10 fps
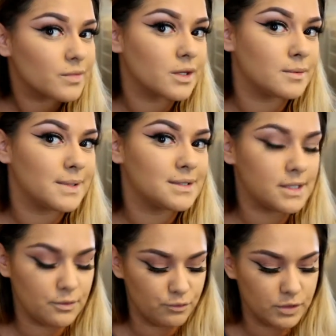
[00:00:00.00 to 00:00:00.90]
And it makes
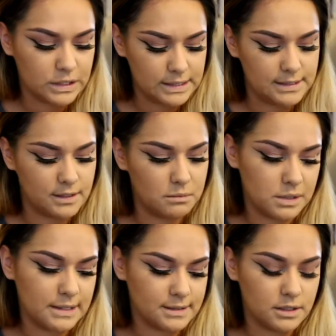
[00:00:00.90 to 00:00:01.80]
it really easy to
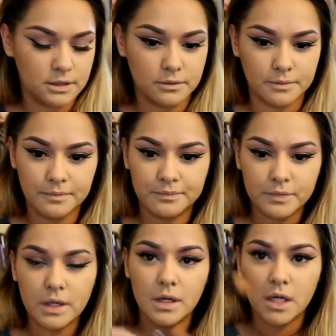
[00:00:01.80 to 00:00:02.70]
blend too.
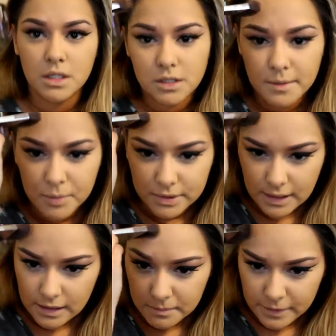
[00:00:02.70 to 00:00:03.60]
So I'm going to put
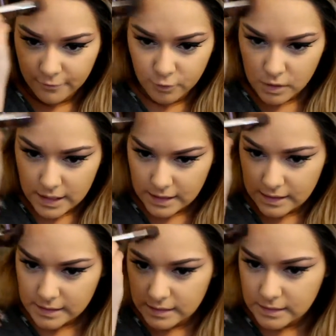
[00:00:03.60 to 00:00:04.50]
that on my
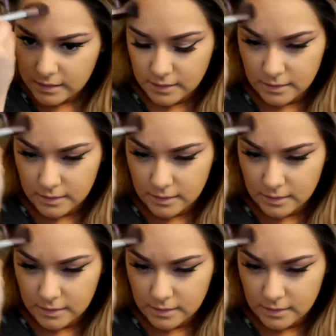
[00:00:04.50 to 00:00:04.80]
forehead,